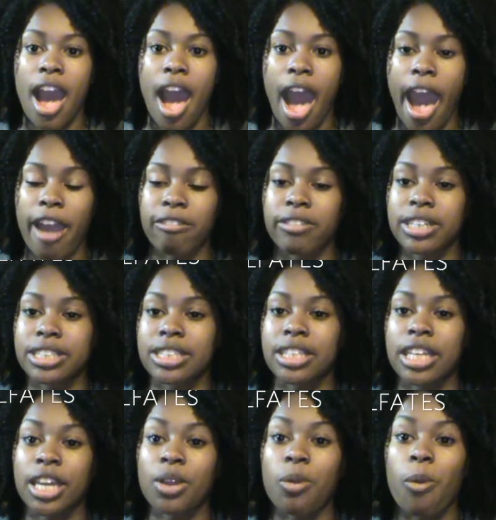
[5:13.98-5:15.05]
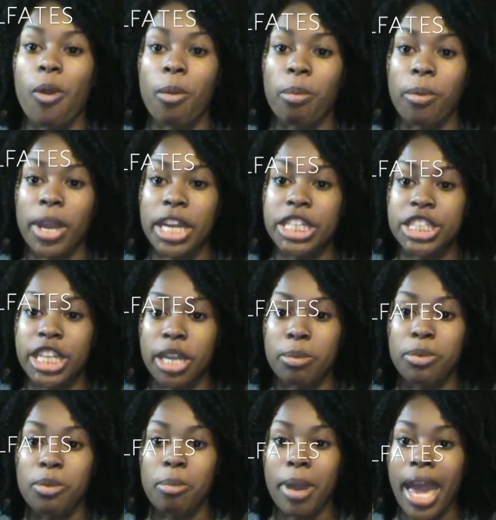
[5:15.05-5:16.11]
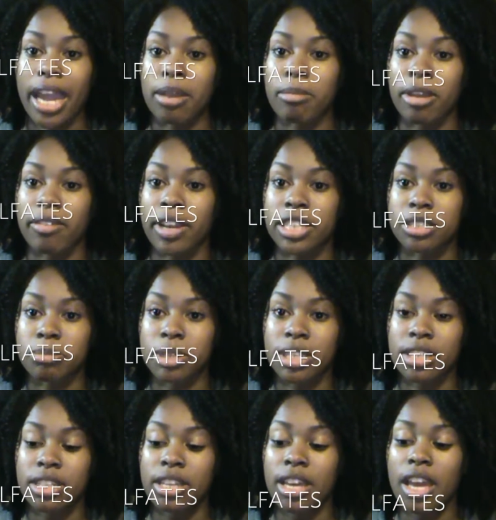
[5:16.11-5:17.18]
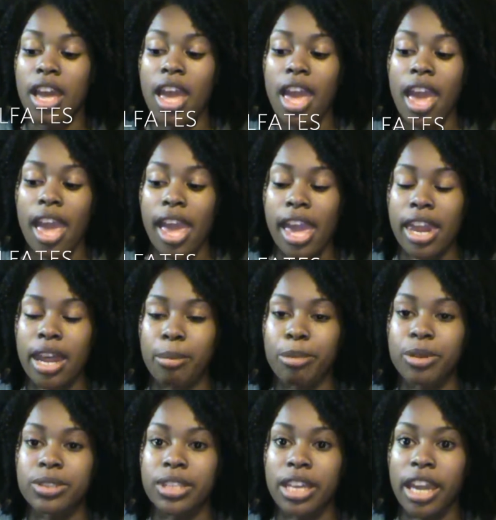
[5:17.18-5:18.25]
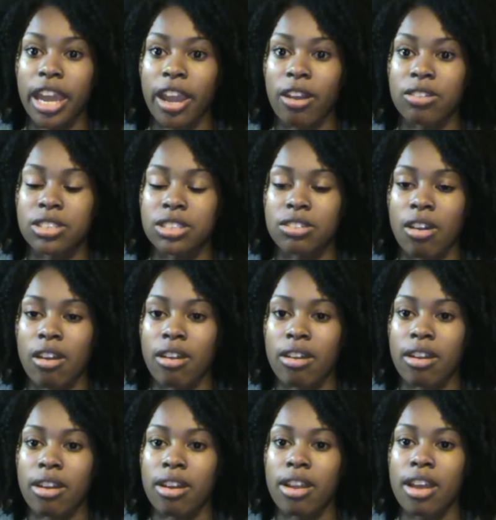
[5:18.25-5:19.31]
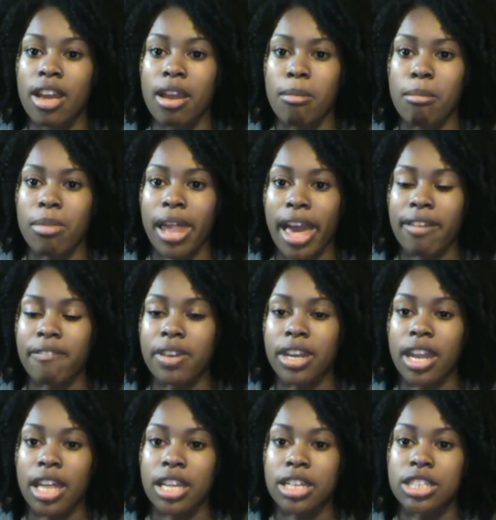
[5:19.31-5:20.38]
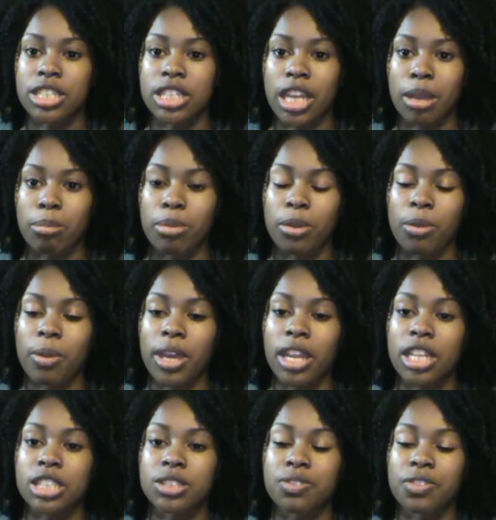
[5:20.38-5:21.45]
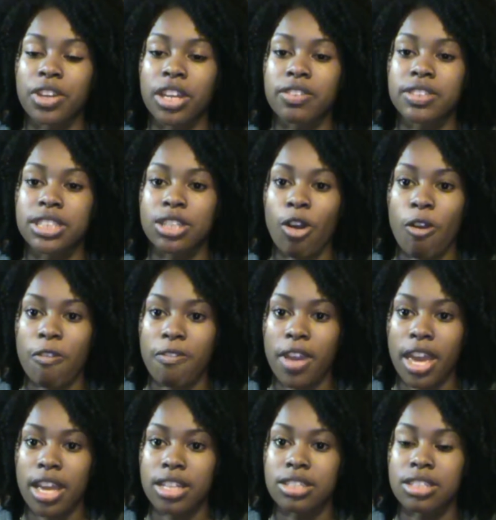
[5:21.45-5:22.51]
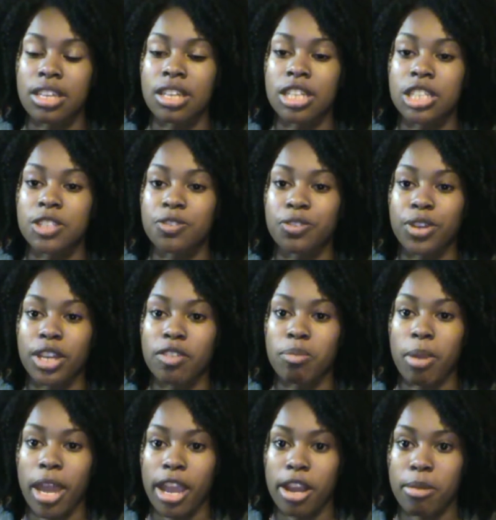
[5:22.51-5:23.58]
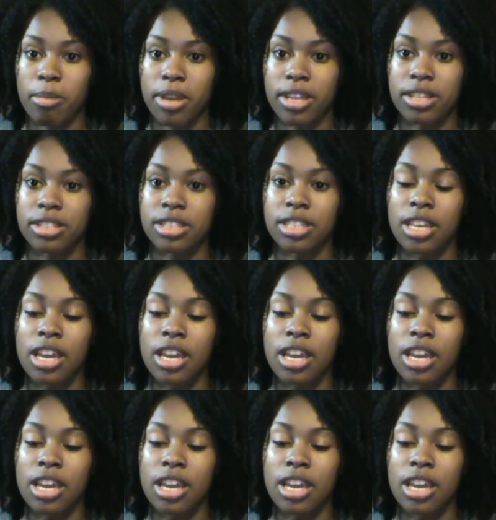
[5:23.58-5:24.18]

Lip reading: I recently incorporated shampoo back in my regimen, and I'm using Carol's Daughter Black Vanilla shampoo, and it's free of sulfates and it's free of parabens.